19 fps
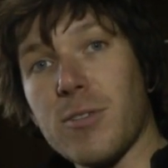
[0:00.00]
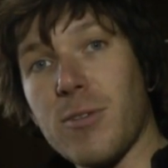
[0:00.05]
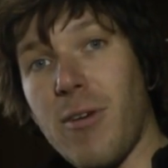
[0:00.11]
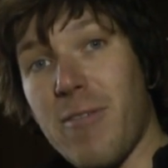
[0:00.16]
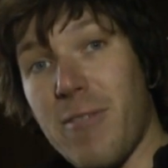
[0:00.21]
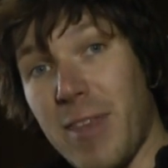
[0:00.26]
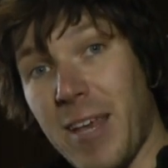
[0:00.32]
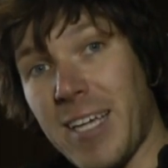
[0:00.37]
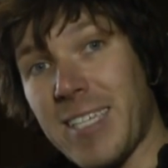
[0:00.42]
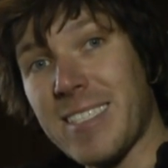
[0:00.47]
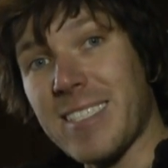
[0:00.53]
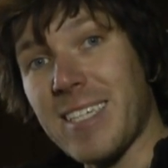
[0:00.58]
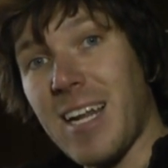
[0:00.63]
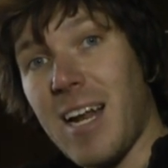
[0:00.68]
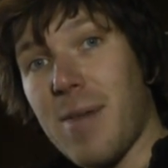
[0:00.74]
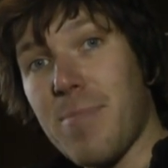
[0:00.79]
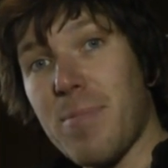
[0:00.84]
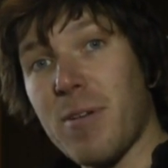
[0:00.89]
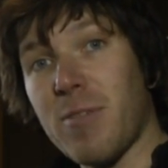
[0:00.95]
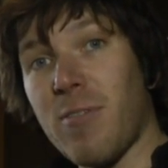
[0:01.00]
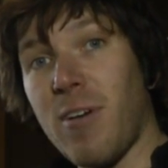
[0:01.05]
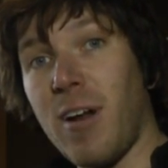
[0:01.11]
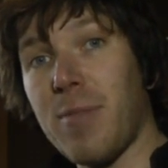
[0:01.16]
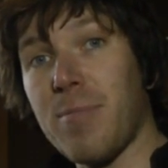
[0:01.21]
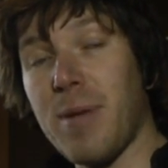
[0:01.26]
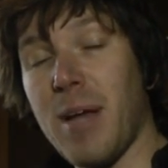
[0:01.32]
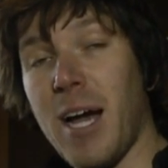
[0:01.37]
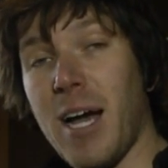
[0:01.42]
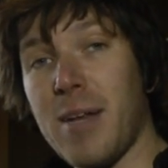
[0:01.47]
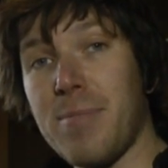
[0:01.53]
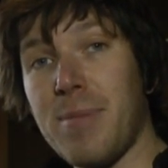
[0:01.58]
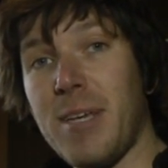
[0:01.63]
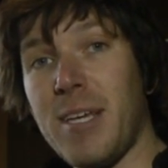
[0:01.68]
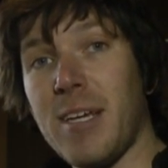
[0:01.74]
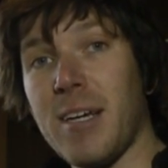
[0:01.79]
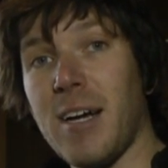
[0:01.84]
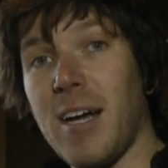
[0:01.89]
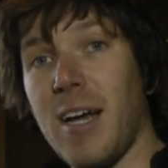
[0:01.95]
So everything is set up and running behind
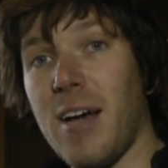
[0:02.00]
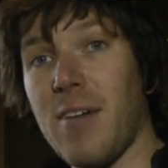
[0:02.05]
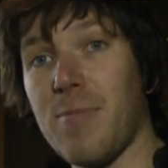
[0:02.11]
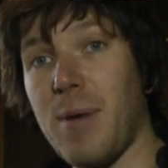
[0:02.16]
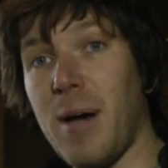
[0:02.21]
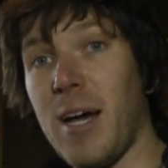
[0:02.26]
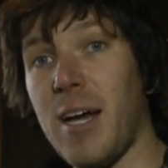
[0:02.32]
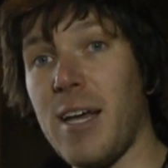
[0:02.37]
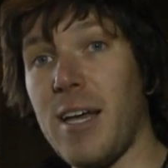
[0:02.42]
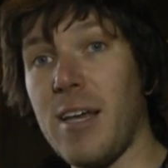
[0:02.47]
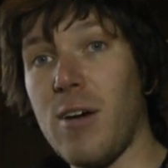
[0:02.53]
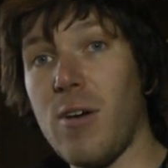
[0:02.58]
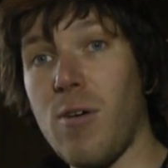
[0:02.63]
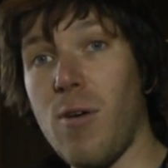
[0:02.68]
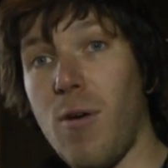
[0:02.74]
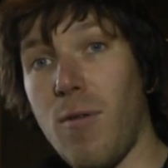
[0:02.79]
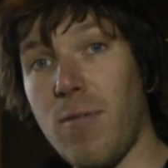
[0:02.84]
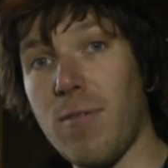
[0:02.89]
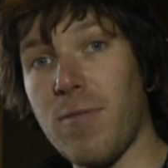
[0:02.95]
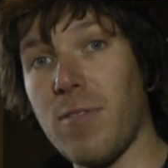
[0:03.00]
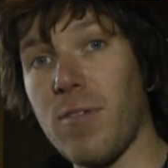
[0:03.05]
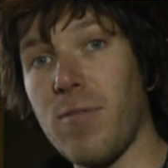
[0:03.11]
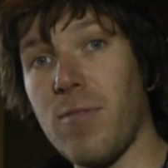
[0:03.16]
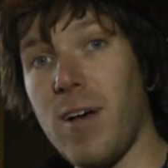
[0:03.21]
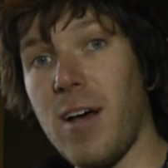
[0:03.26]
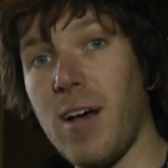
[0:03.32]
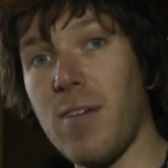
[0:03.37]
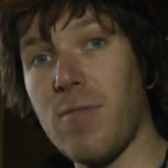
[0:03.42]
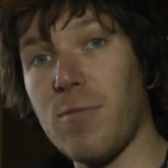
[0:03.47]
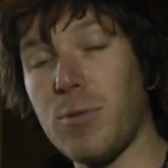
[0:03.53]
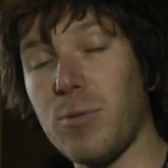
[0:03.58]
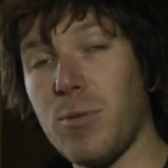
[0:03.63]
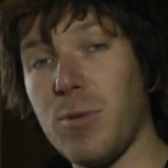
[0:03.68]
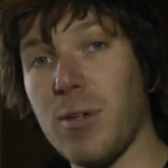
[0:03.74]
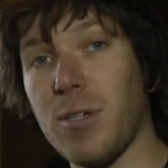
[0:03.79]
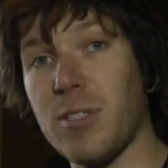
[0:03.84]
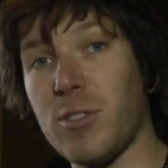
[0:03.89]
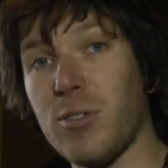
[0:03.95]
me. I have my overflow valve,
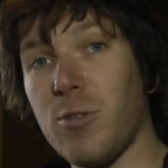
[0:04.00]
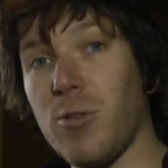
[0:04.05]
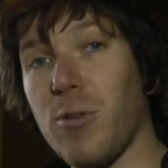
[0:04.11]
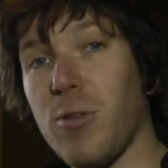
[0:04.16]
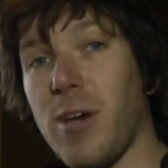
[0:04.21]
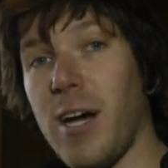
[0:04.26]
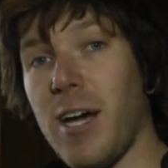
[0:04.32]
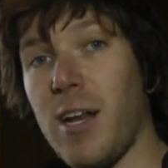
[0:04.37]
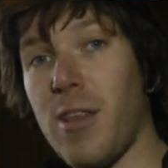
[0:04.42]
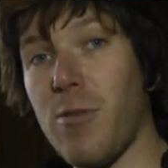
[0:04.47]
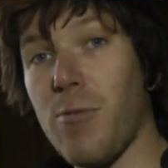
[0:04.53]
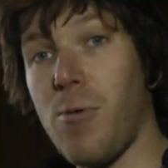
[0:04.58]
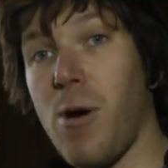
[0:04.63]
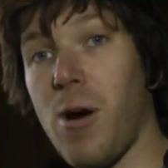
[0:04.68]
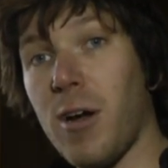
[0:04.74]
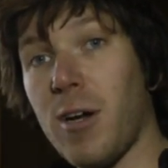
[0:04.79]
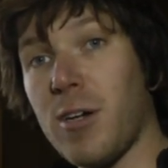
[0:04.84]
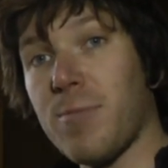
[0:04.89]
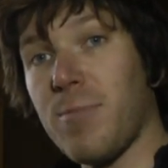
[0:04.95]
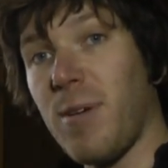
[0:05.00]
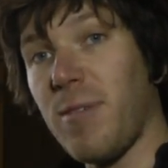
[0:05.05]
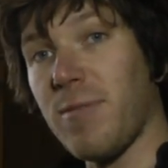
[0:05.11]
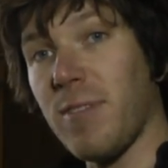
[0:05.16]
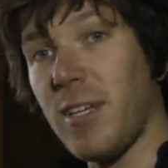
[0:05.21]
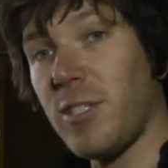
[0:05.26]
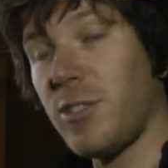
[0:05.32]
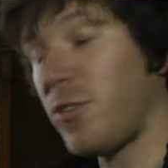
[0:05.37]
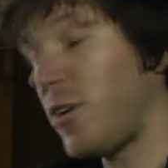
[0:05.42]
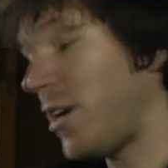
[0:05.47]
which will control the height of the water in my flood